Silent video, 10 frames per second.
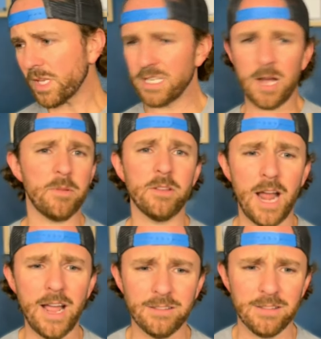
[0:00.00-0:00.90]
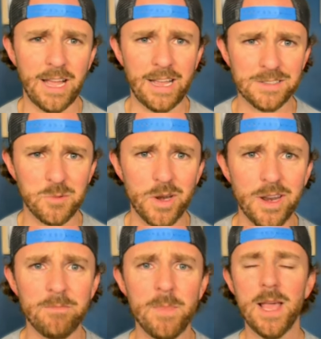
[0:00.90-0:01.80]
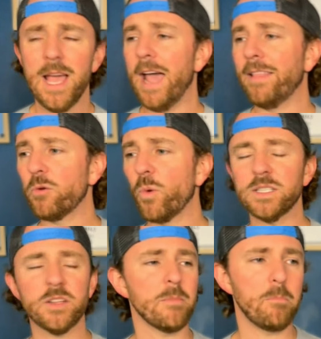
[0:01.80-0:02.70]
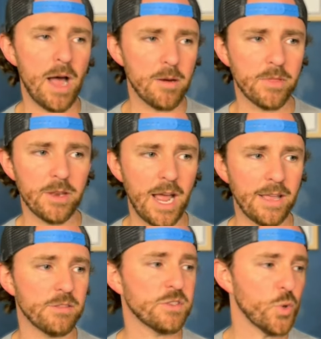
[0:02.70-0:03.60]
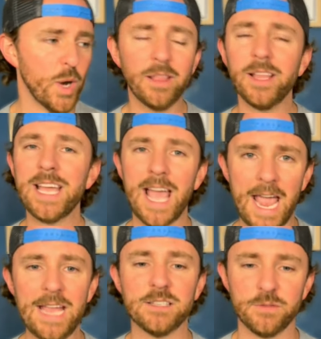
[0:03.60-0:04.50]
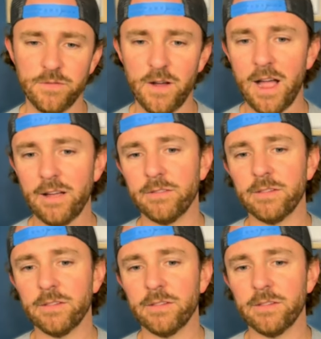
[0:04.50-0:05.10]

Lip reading: Top of the ninth, I guess, wasn't it? And then went to the bottom of the ninth, trailing 8-5.